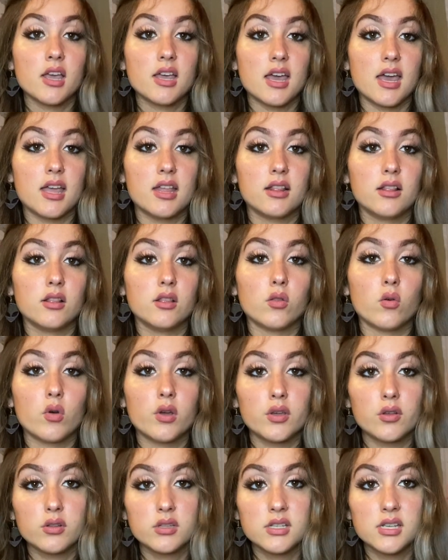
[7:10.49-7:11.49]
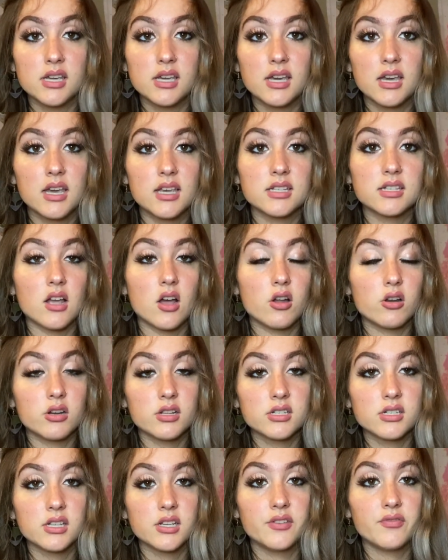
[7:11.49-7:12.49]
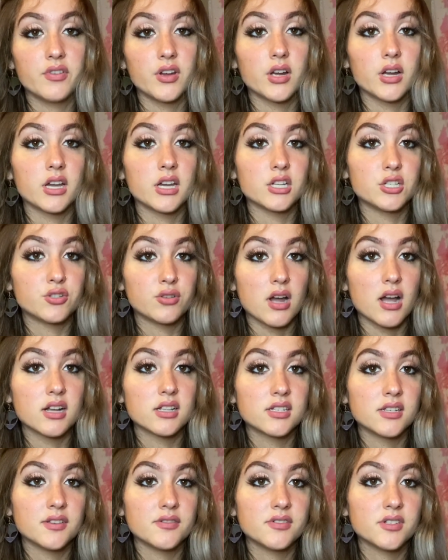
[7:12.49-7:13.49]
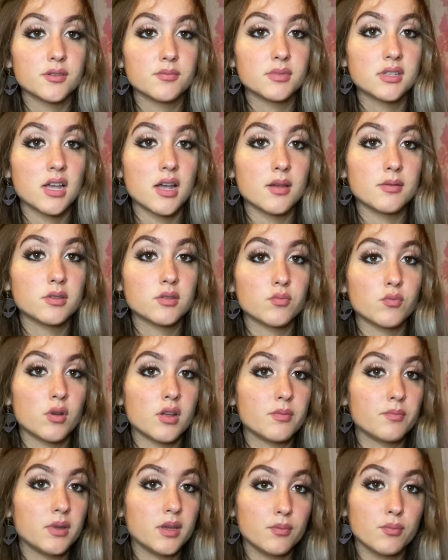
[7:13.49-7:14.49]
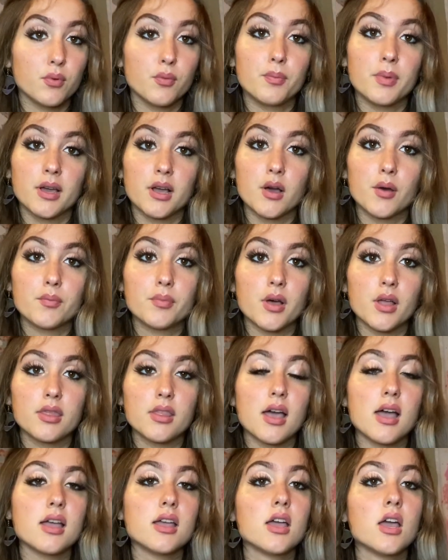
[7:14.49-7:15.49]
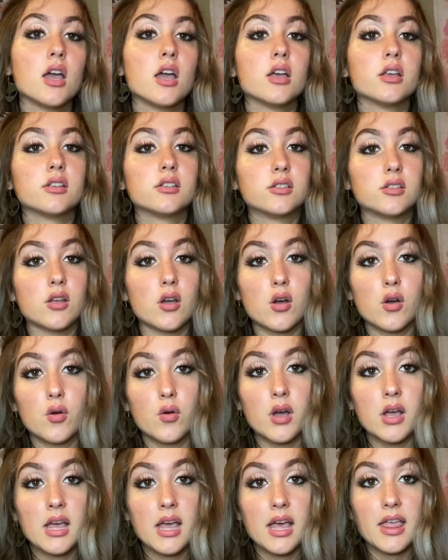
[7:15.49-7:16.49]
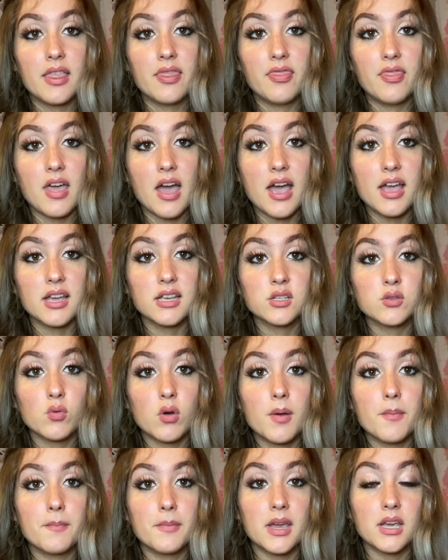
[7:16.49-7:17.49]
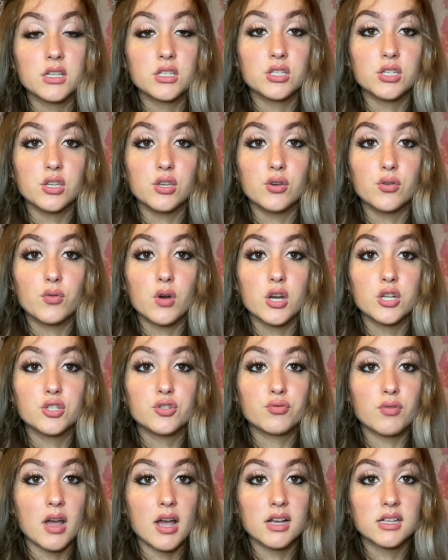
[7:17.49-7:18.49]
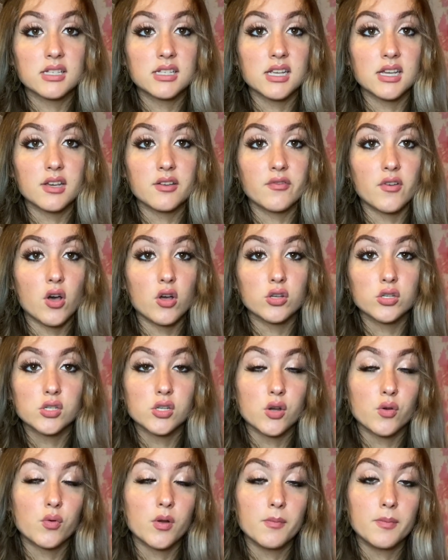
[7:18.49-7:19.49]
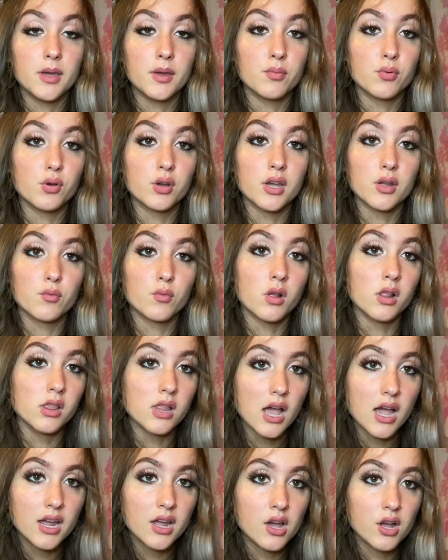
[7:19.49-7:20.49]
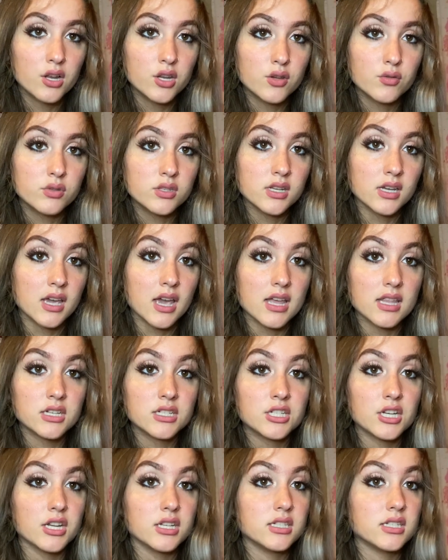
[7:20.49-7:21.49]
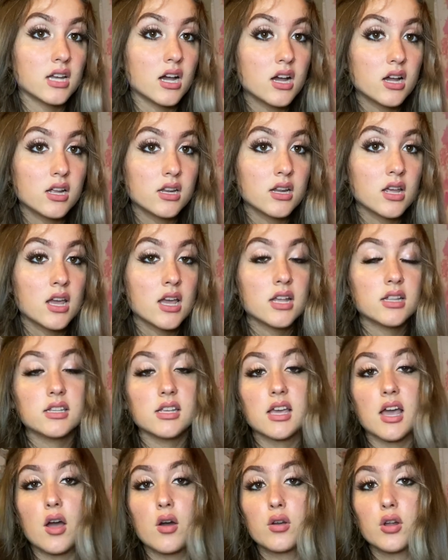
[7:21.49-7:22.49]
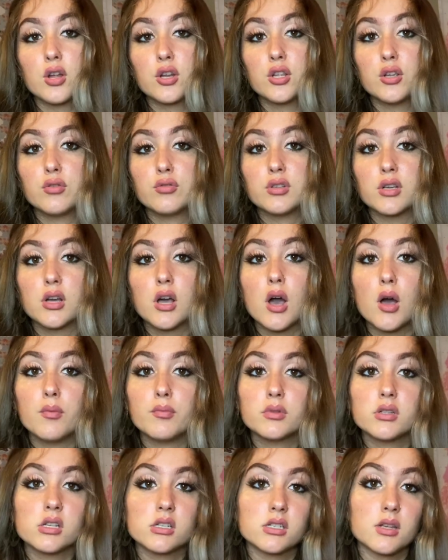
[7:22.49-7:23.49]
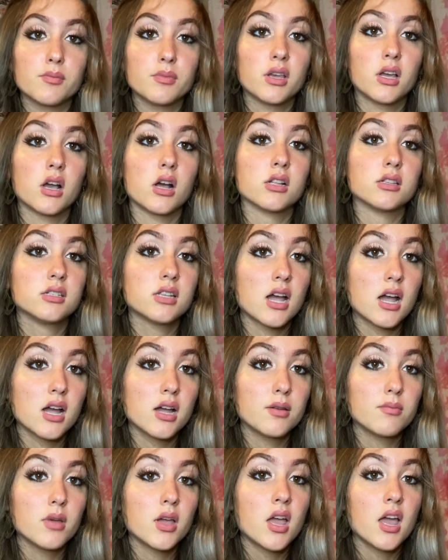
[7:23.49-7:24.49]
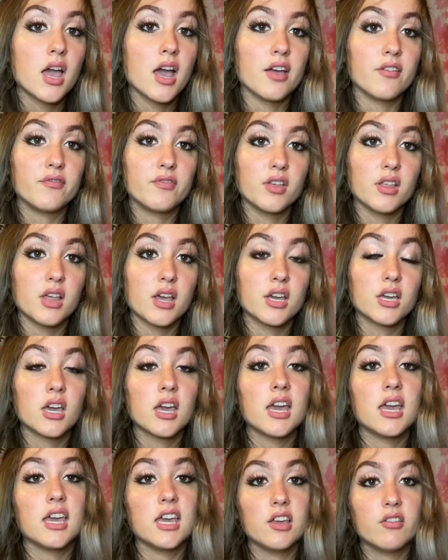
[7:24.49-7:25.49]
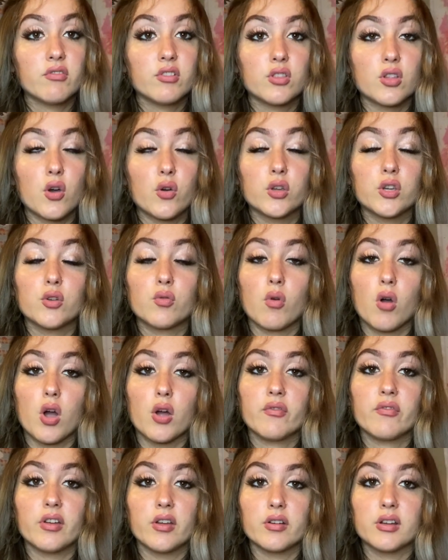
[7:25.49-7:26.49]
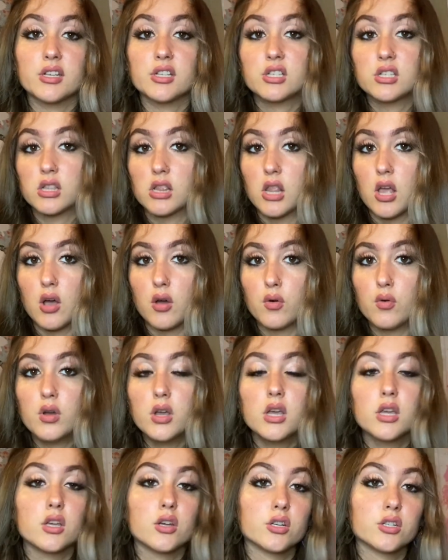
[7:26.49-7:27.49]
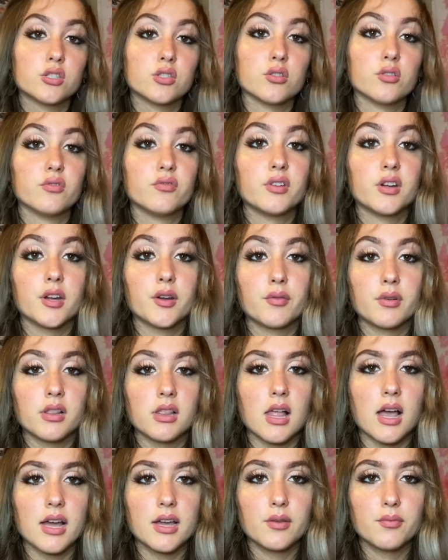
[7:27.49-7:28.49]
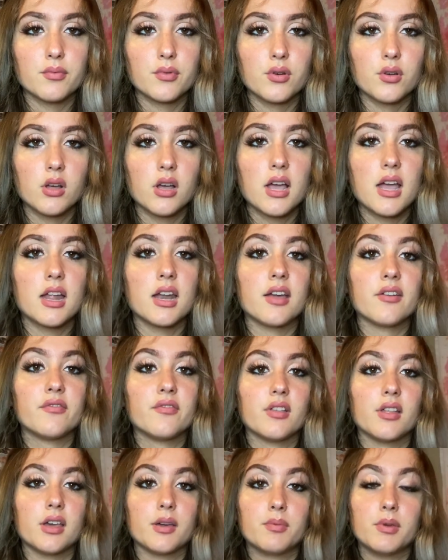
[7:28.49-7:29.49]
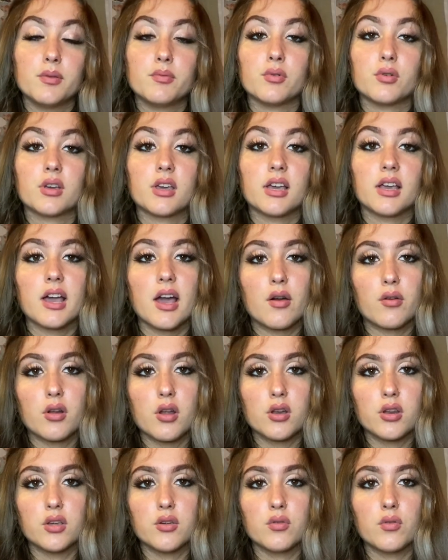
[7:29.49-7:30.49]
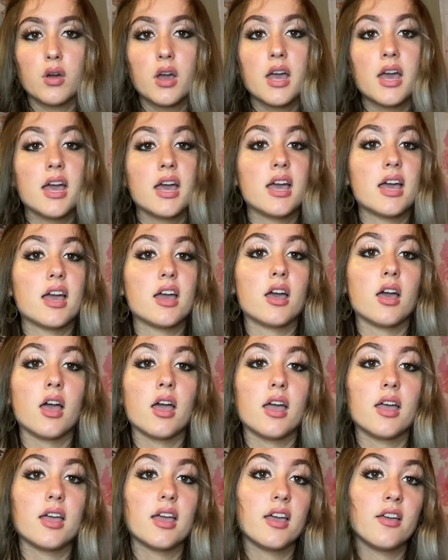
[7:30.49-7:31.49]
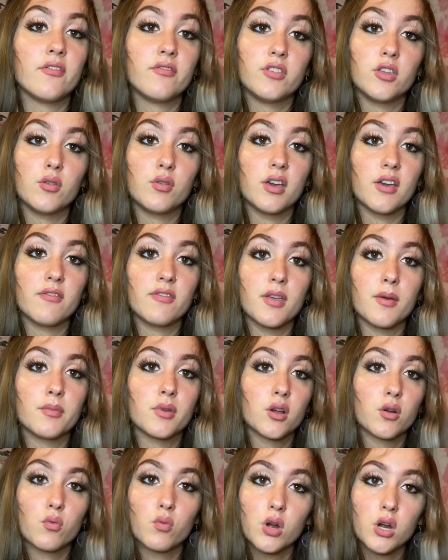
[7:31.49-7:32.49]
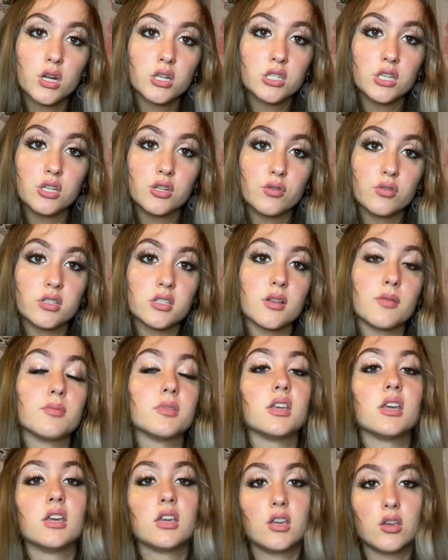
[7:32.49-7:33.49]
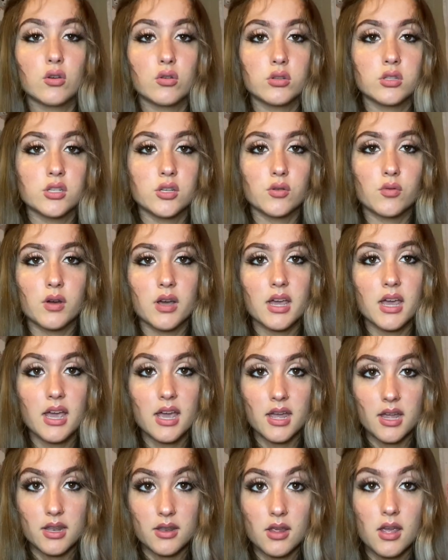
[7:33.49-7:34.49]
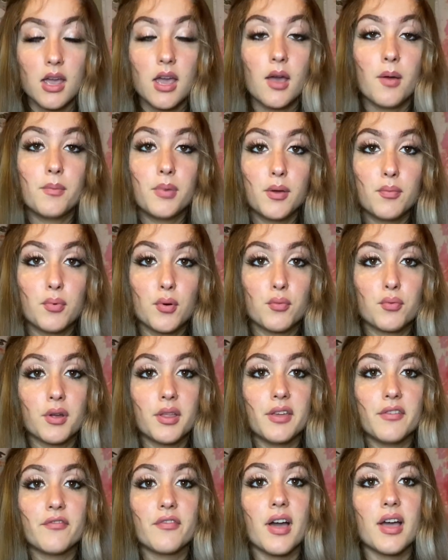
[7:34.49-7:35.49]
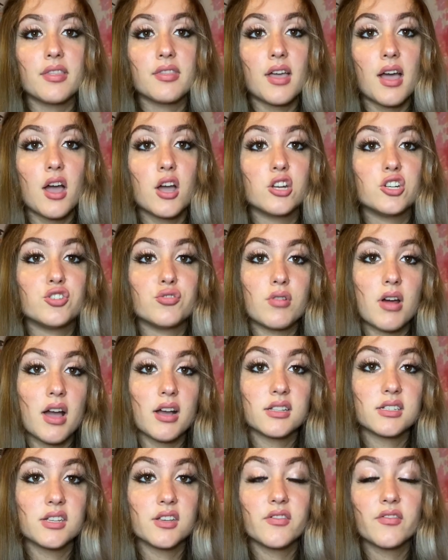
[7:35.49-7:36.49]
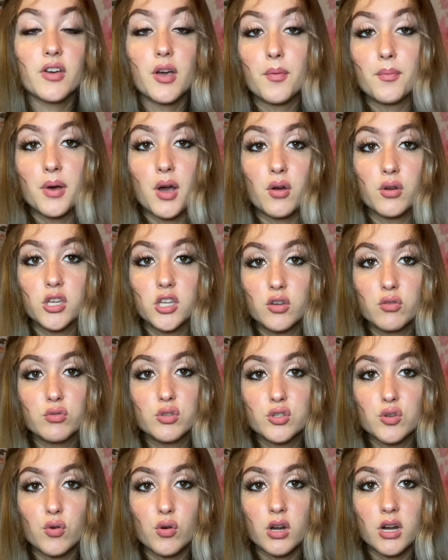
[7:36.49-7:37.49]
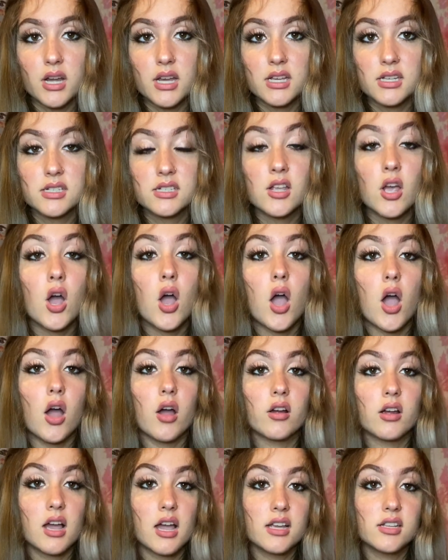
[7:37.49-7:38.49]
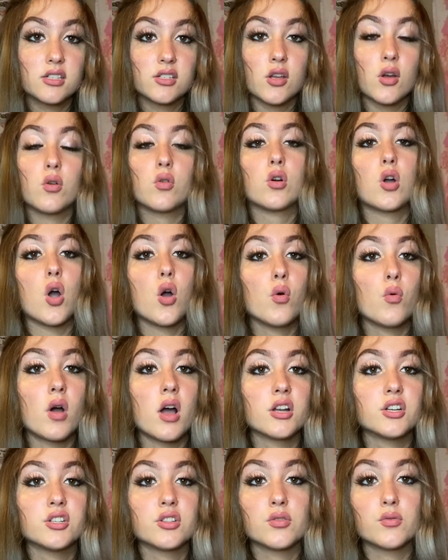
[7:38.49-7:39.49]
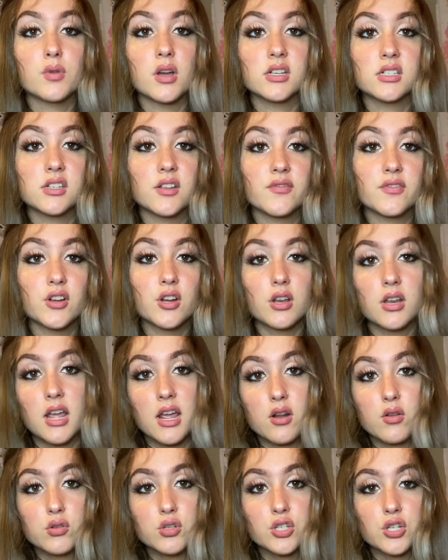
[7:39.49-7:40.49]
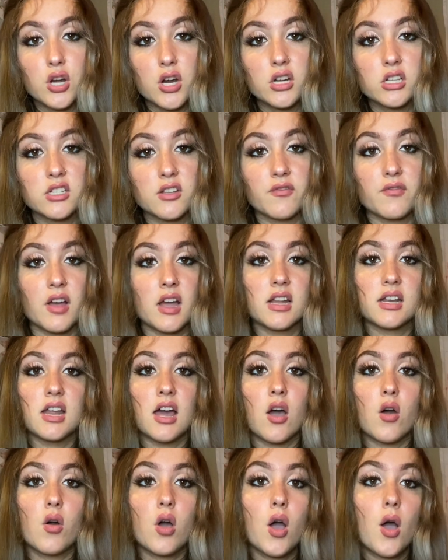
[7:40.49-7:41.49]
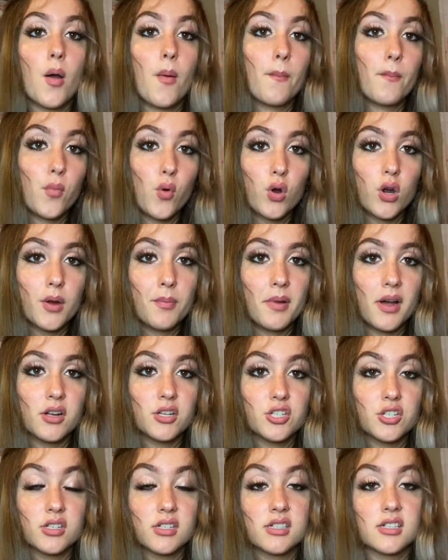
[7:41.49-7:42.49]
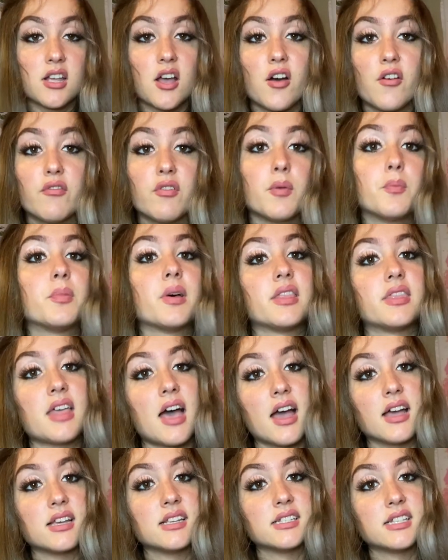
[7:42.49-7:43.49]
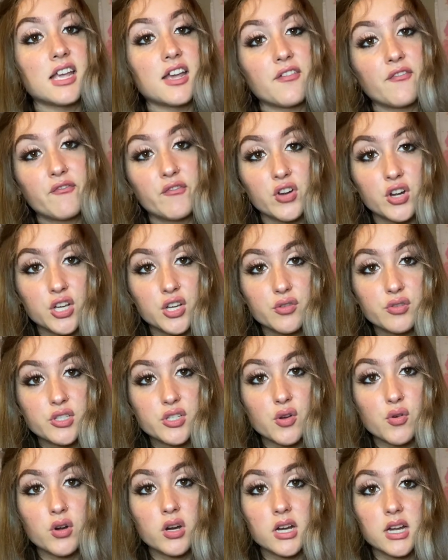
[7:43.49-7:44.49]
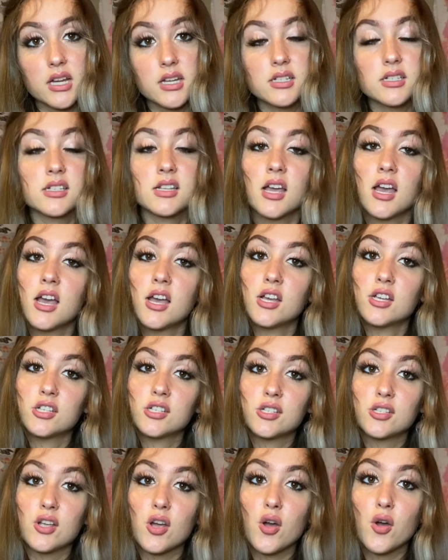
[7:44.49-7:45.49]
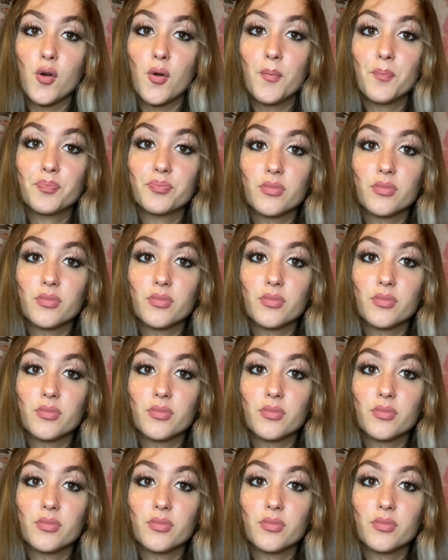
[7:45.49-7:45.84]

And loyalty is honestly very attractive sometimes when people pick up on that. So that is what makes you attractive. Also, when people can rely on you to get shit done, to count on you to come to something on time. I feel like even though you are very slow, you're still very reliable, and I feel like people can count on you. Uh, if you give them your word to do something, you'll do it, and people really find that attractive about you, Taurus. Alright, so go watch the rest of your natal chart to find out more about yourself, but that is it for you, Taurus. So